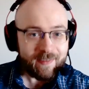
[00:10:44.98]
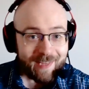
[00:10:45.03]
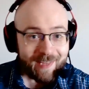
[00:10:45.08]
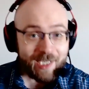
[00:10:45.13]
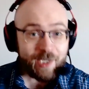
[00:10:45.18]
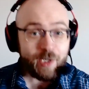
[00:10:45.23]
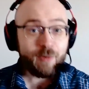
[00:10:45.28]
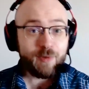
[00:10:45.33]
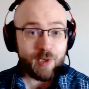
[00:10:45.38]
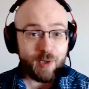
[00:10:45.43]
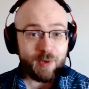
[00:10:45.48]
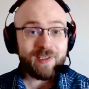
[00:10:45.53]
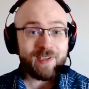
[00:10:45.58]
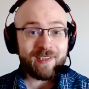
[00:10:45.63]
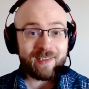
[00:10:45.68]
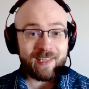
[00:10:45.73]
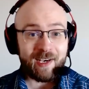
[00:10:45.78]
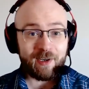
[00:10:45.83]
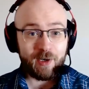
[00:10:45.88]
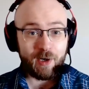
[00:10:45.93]
they don't know
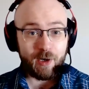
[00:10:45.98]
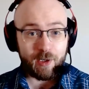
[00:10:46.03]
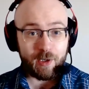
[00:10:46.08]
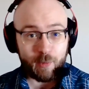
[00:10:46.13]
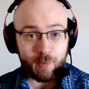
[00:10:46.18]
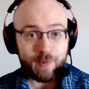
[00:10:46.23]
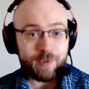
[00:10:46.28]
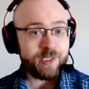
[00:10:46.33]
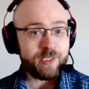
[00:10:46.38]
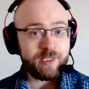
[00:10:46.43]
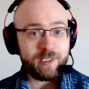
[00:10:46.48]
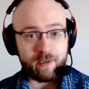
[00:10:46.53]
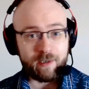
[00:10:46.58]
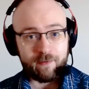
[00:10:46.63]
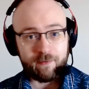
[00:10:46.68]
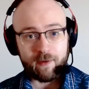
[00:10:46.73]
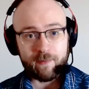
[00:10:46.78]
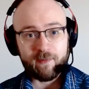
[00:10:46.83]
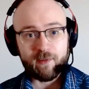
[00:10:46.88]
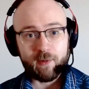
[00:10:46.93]
that that call originated
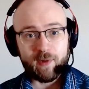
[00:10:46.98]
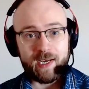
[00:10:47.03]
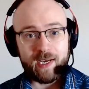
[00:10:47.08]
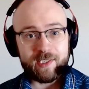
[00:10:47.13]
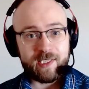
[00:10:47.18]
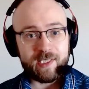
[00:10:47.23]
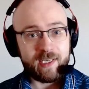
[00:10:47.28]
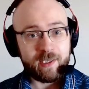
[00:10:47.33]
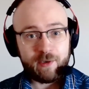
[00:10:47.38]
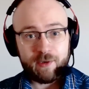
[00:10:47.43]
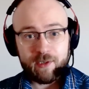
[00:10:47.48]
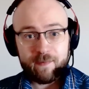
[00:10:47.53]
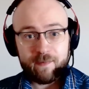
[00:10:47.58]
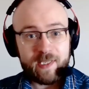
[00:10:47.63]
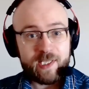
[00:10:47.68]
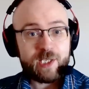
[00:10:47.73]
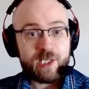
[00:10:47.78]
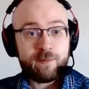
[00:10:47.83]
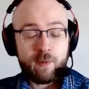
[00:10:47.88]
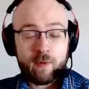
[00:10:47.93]
from Verizon. It could have
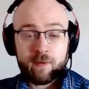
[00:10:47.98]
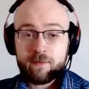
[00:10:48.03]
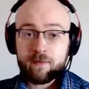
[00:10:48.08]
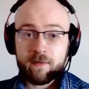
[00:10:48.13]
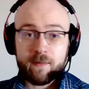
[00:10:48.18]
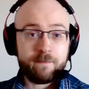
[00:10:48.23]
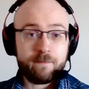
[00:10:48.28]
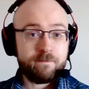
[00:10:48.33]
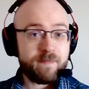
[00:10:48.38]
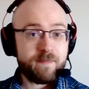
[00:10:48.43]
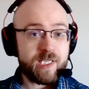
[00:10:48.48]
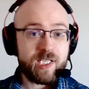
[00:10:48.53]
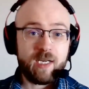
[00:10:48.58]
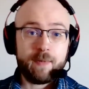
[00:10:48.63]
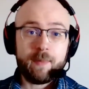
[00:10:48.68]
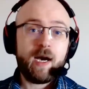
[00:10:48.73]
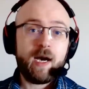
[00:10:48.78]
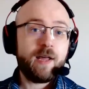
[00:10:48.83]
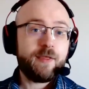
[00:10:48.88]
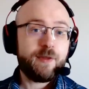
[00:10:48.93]
been spoofed from
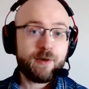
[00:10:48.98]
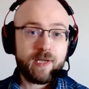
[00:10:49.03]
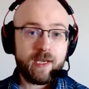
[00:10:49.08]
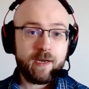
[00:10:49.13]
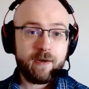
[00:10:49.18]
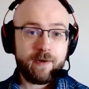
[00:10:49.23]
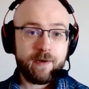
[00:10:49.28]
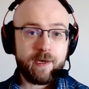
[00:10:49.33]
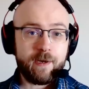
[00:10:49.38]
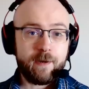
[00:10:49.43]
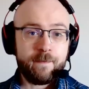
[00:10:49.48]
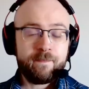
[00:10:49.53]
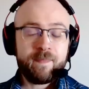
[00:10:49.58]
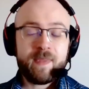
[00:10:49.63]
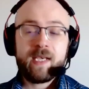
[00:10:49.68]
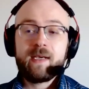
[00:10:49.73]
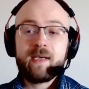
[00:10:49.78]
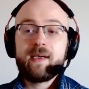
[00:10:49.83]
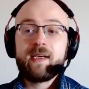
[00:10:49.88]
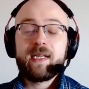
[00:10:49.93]
some other carrier.
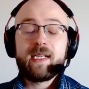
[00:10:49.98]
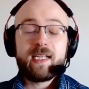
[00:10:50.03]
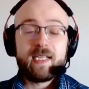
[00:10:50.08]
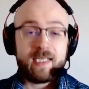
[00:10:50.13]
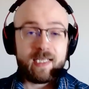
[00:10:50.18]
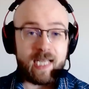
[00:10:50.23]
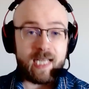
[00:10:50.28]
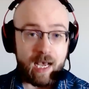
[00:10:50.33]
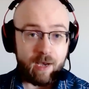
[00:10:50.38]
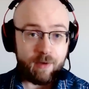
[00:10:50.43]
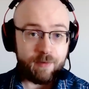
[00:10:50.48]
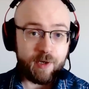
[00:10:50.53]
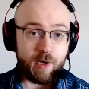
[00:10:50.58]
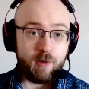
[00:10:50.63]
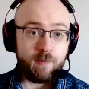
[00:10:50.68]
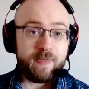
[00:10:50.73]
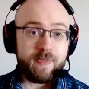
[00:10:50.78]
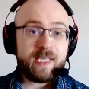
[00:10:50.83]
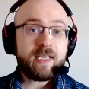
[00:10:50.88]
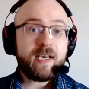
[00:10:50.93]
Now, though,
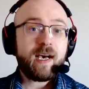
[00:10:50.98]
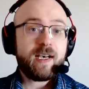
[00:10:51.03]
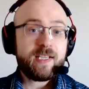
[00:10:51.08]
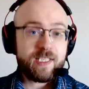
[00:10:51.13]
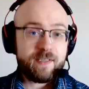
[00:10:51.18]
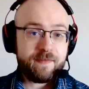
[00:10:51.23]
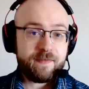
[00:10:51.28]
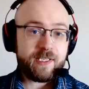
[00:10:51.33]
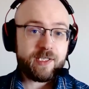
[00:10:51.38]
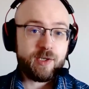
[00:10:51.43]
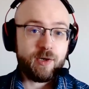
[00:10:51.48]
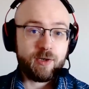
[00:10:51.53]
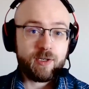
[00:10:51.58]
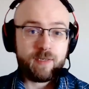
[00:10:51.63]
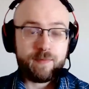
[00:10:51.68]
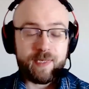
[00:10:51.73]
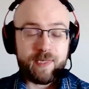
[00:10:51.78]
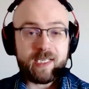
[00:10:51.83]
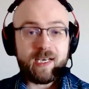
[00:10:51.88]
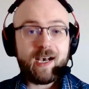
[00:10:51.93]
because of this
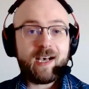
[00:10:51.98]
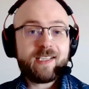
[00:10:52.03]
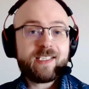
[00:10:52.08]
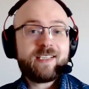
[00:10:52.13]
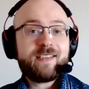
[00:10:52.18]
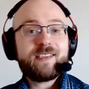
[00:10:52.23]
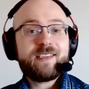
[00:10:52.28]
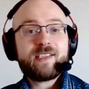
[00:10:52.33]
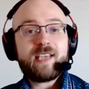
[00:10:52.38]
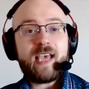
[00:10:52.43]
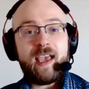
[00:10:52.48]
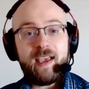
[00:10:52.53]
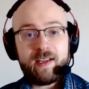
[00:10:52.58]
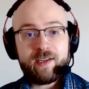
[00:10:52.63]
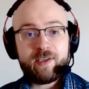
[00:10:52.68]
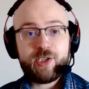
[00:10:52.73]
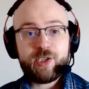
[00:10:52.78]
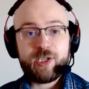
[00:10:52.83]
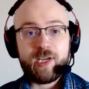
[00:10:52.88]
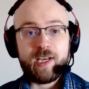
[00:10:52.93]
token, because of this
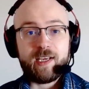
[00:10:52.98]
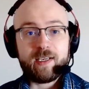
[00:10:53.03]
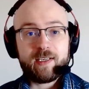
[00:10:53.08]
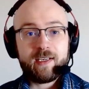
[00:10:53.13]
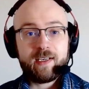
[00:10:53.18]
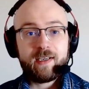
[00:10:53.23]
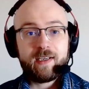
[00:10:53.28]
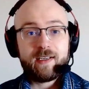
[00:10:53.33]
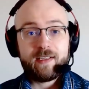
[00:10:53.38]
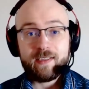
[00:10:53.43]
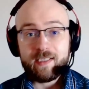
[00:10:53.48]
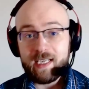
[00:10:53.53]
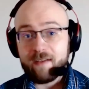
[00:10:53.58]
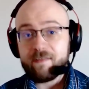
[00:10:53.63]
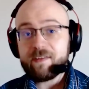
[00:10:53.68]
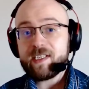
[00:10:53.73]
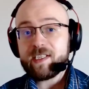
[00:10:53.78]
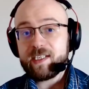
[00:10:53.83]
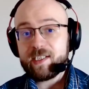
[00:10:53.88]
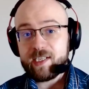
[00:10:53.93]
handshake, the
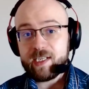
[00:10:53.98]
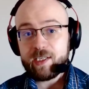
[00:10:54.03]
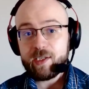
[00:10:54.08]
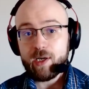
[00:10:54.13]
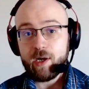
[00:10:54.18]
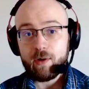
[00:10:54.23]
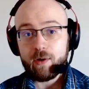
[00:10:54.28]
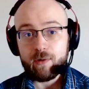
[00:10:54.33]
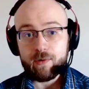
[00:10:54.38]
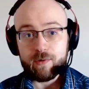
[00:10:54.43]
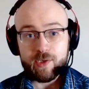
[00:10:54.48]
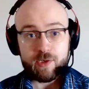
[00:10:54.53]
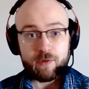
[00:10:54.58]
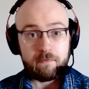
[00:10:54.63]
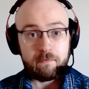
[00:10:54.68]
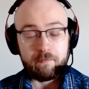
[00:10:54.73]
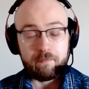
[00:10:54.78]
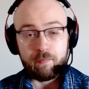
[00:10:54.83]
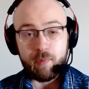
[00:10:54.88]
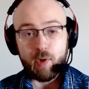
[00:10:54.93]
FCC knows
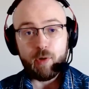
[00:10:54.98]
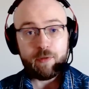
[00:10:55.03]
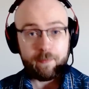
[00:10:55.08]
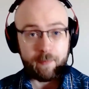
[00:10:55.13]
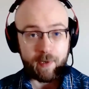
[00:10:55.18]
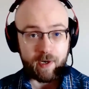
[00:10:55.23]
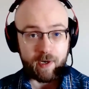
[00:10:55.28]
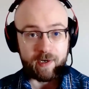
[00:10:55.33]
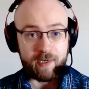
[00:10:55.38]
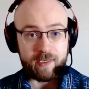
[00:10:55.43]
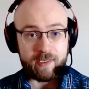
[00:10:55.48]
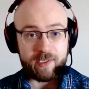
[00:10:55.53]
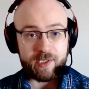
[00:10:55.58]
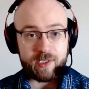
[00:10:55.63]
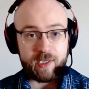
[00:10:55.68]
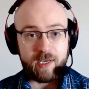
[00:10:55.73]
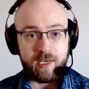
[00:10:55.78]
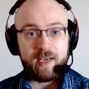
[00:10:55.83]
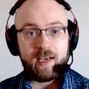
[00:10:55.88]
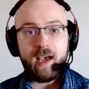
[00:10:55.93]
both
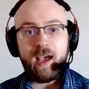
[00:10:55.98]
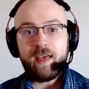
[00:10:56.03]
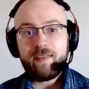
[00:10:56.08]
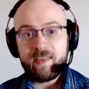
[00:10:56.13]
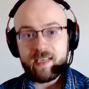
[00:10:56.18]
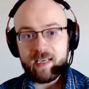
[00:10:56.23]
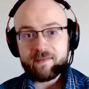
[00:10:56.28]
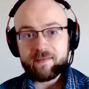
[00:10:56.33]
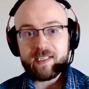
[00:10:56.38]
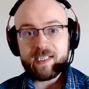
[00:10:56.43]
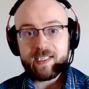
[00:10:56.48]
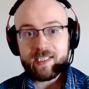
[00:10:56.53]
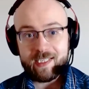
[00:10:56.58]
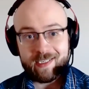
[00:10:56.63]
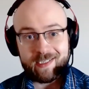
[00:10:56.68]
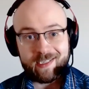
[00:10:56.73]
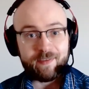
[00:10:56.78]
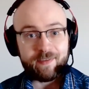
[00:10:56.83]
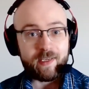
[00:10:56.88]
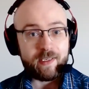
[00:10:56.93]
parties, and the
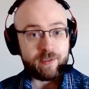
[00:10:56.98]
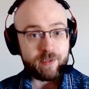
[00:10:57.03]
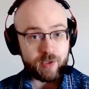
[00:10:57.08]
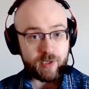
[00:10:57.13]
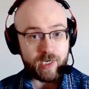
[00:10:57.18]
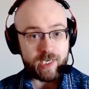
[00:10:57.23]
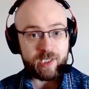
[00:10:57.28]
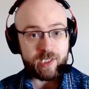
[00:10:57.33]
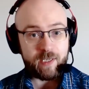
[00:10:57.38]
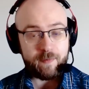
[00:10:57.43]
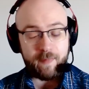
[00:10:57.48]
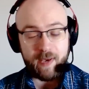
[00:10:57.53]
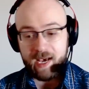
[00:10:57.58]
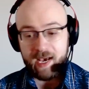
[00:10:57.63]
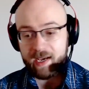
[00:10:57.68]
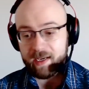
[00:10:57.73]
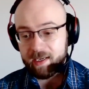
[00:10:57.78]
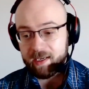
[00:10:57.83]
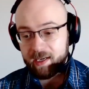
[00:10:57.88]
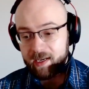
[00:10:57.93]
FCC can then trace it
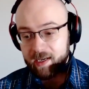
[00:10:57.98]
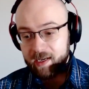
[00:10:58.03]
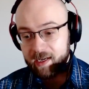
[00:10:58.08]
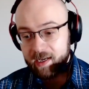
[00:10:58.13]
back.